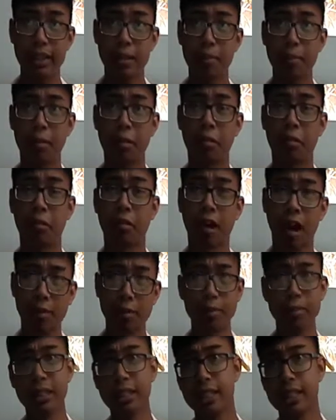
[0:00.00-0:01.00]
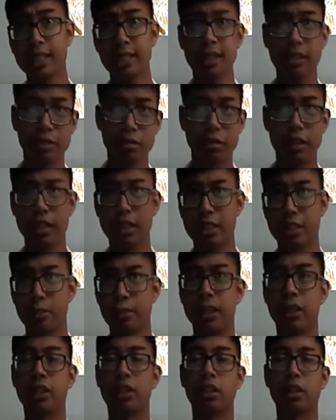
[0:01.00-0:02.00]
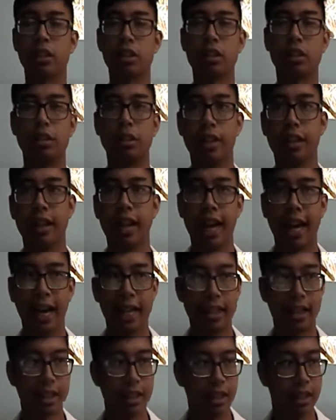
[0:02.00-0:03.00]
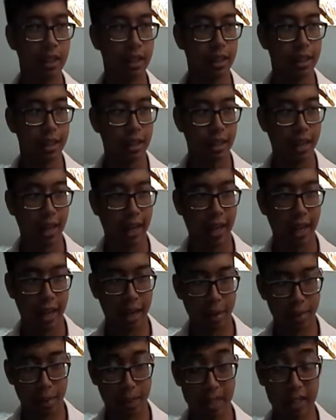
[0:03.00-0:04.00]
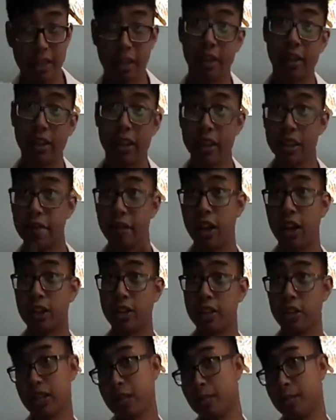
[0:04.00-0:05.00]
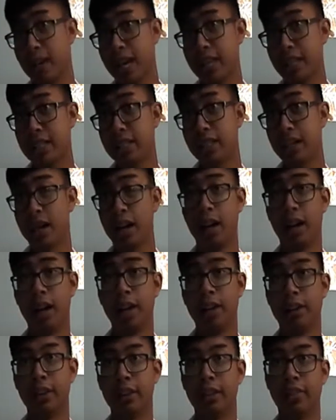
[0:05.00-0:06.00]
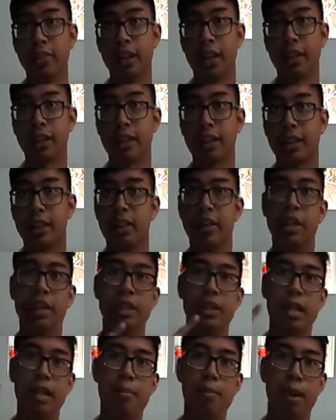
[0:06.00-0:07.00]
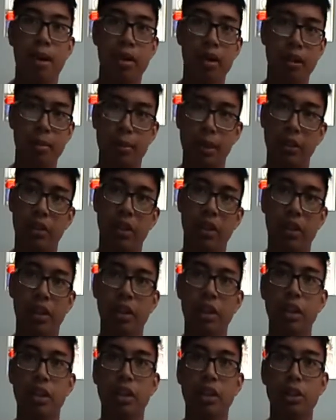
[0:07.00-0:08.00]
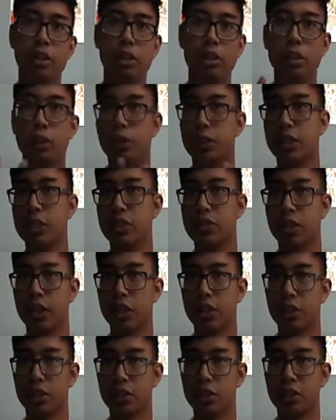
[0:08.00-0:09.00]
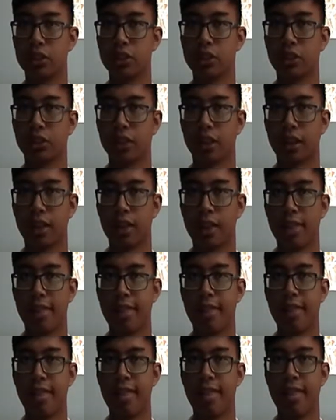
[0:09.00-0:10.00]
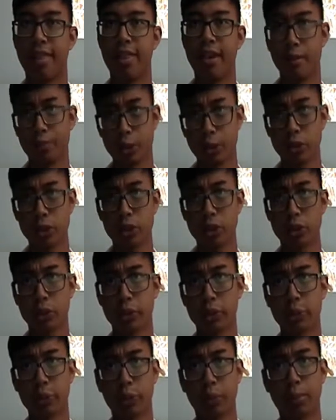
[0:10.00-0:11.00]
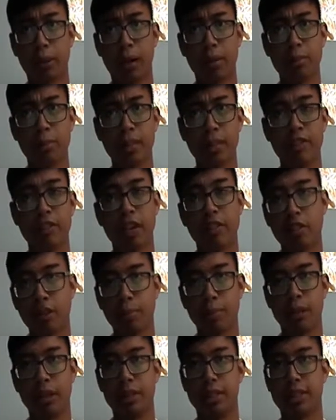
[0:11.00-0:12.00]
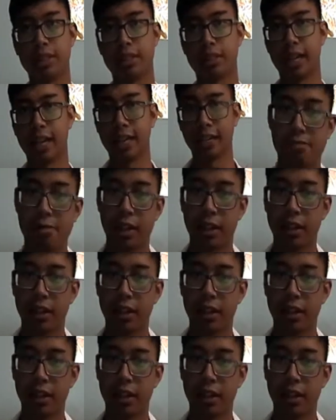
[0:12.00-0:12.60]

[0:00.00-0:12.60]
we can probably reasonably conclude that, based on these fossils and based on the fact that there is a modern mirror to these fossils, that mosasaurs were probably viviparous.